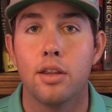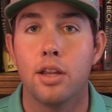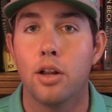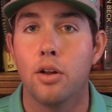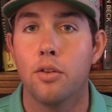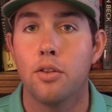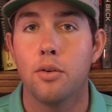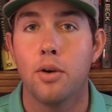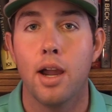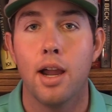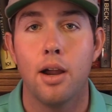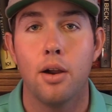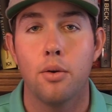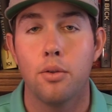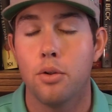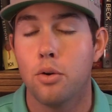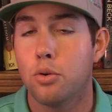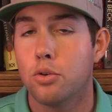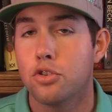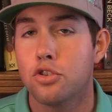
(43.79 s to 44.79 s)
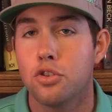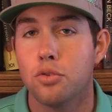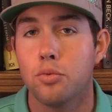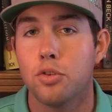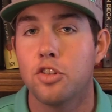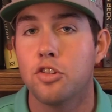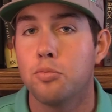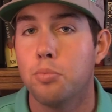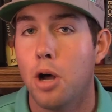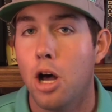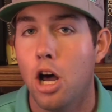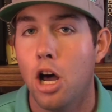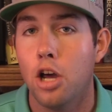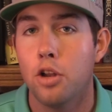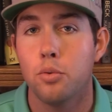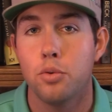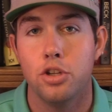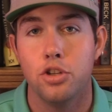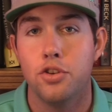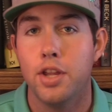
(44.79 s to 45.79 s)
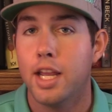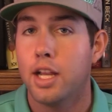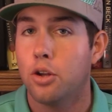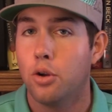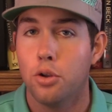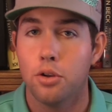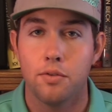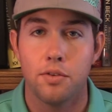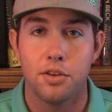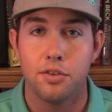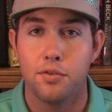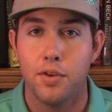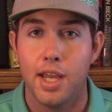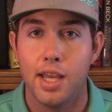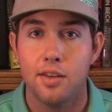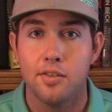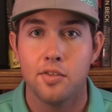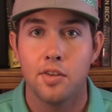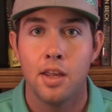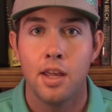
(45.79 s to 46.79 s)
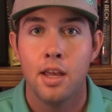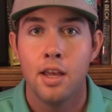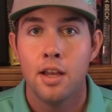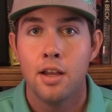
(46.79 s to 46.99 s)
how the horse should respond when you take a hold of his face.